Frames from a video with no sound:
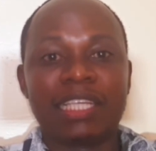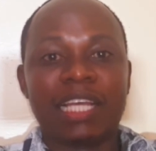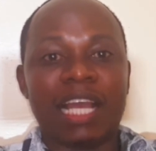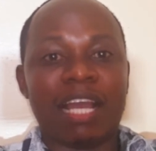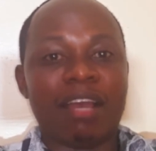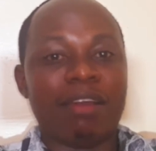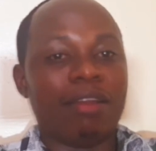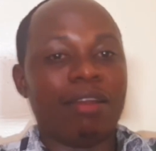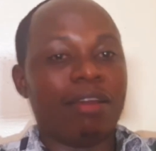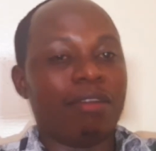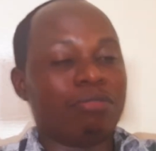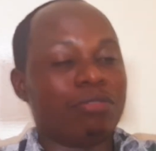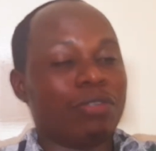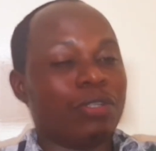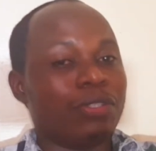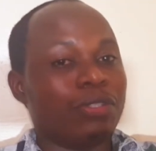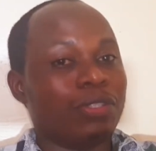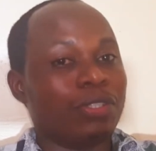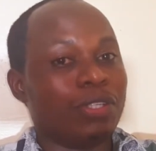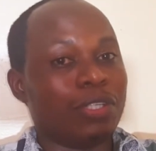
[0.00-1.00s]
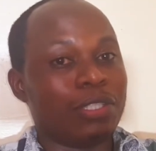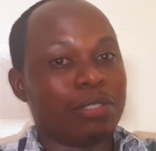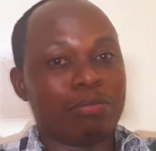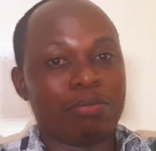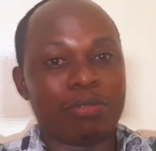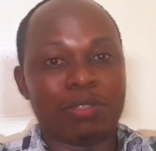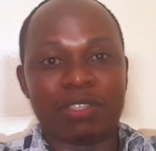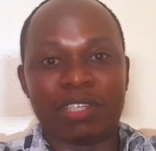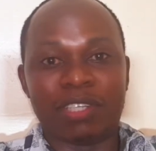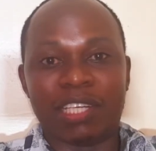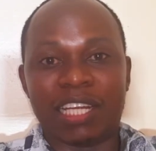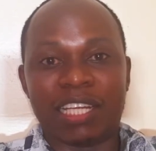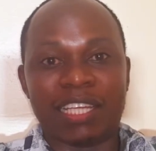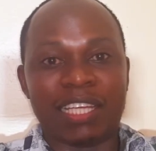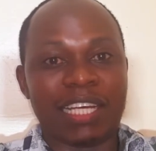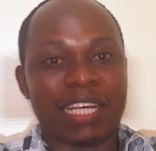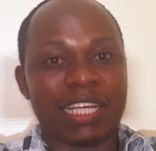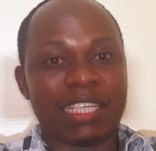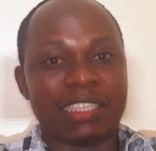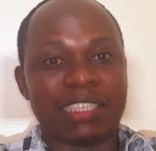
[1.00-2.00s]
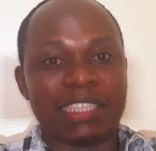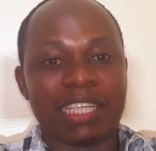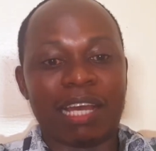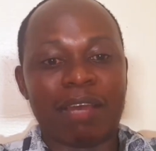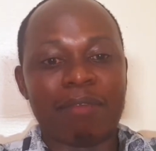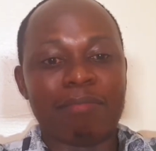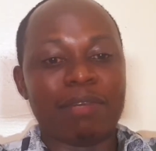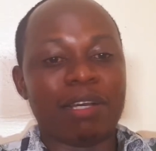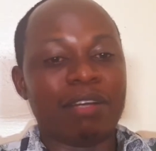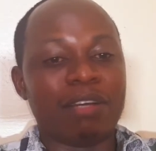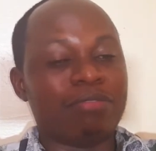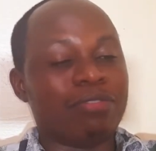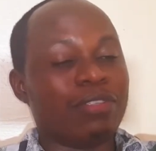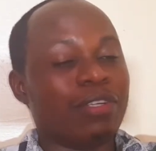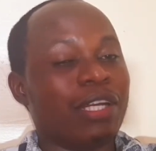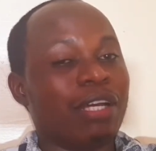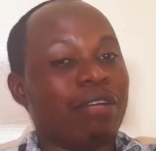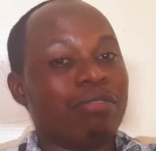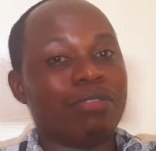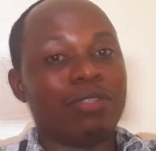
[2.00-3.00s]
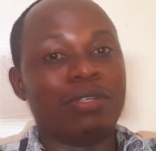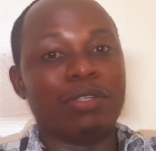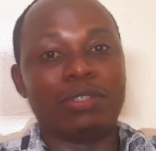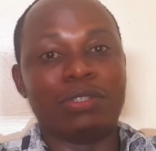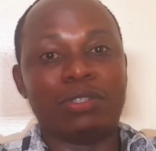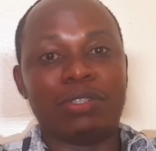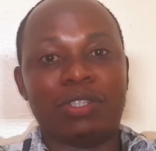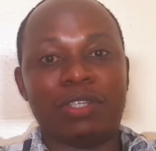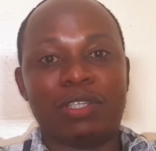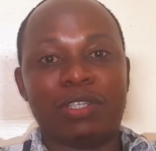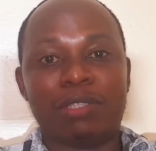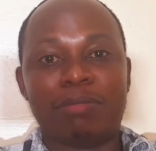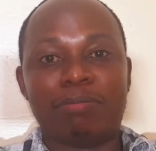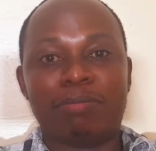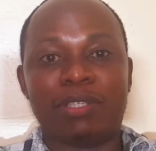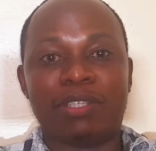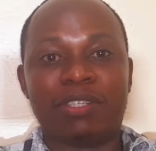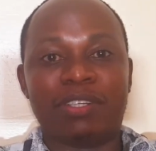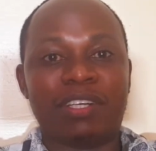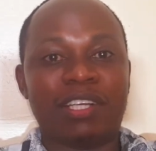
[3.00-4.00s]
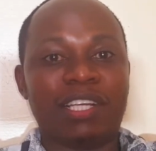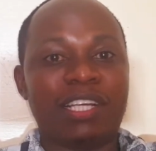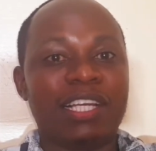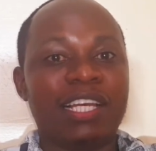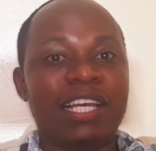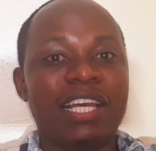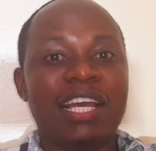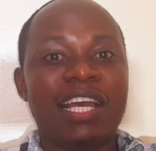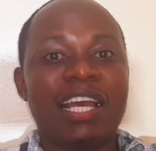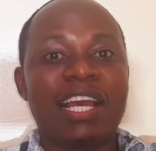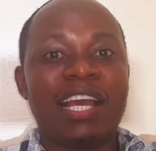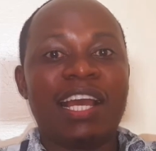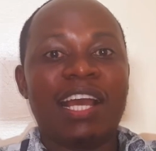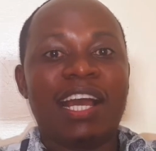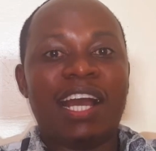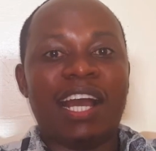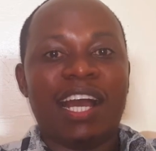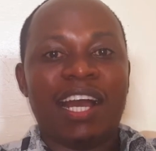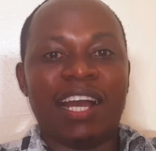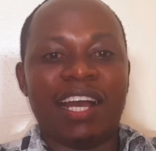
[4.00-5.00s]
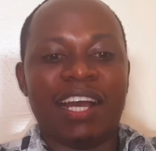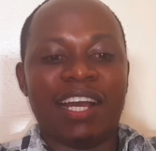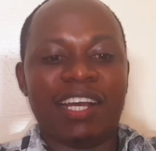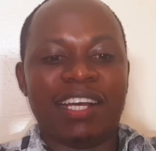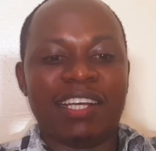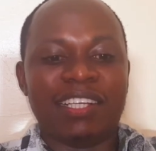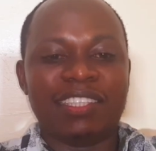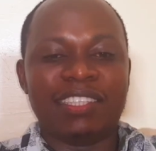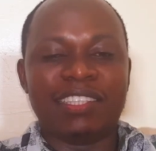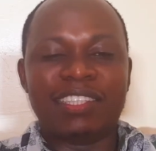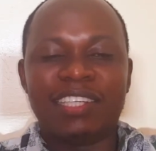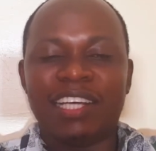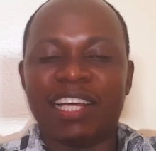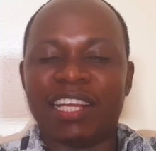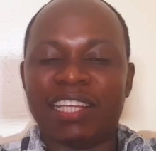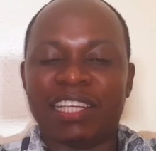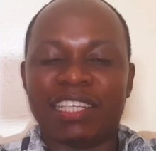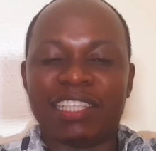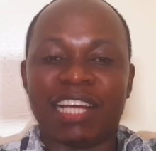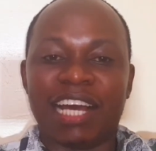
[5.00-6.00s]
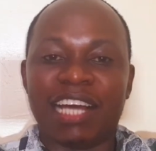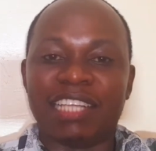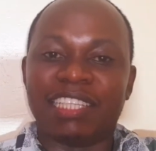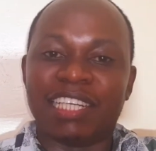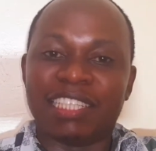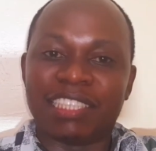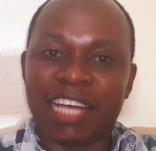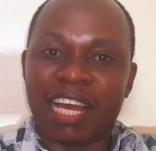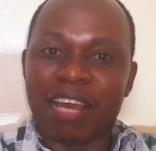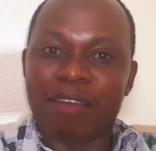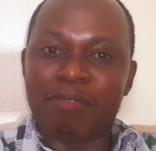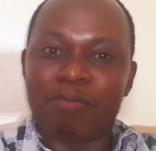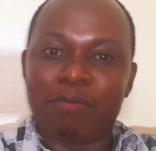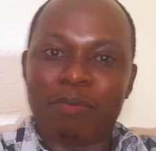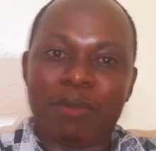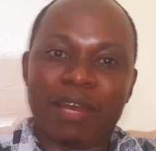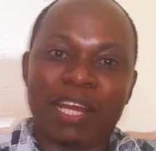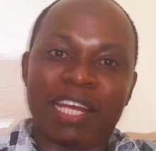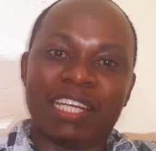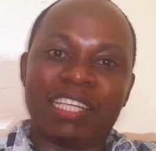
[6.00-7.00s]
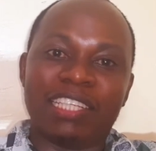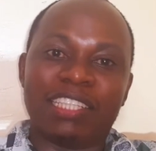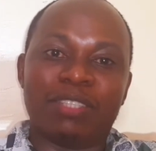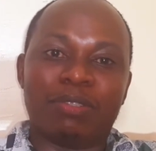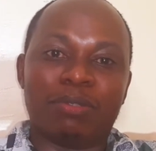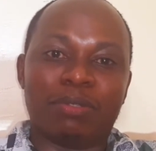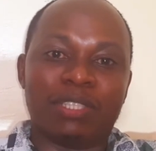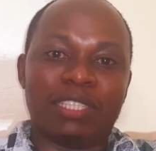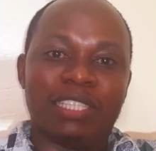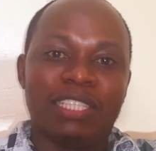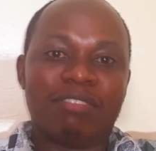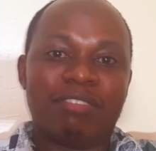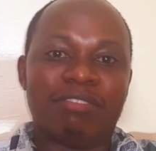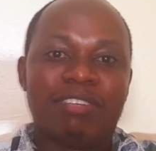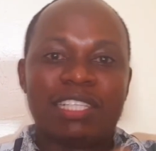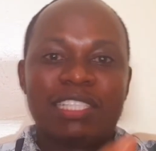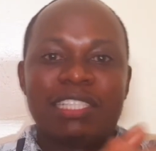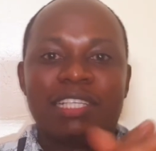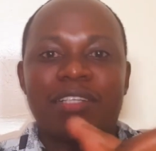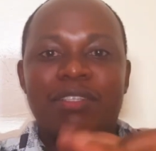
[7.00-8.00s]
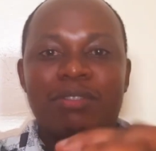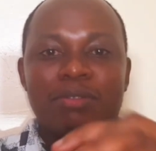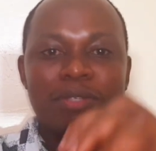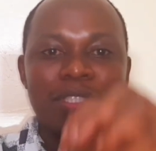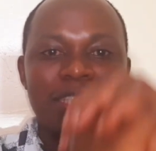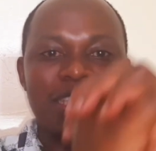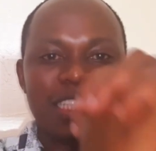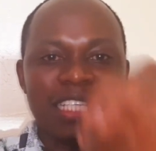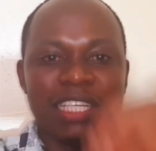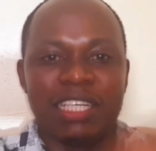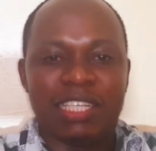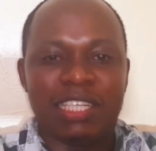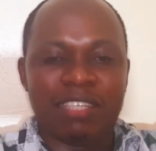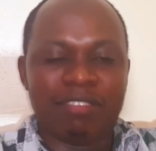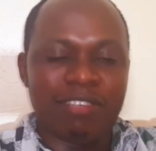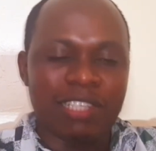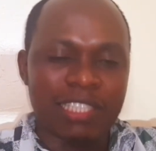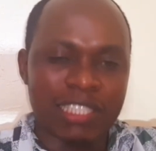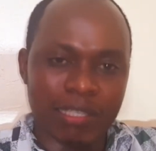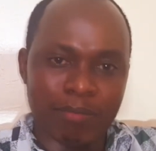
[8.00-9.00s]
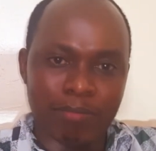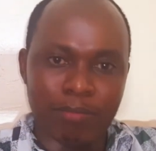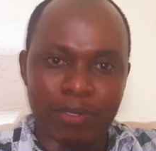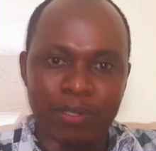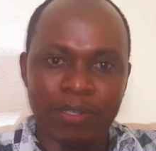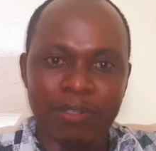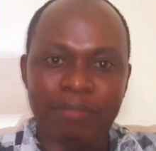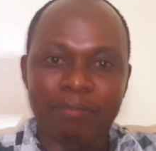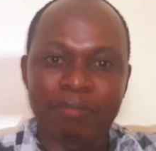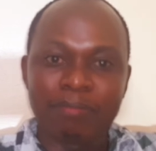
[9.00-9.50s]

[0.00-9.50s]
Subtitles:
I would have gone to the hospital at the right time. I would have gone to the hospital at a time when it was reversible, it was still reversible.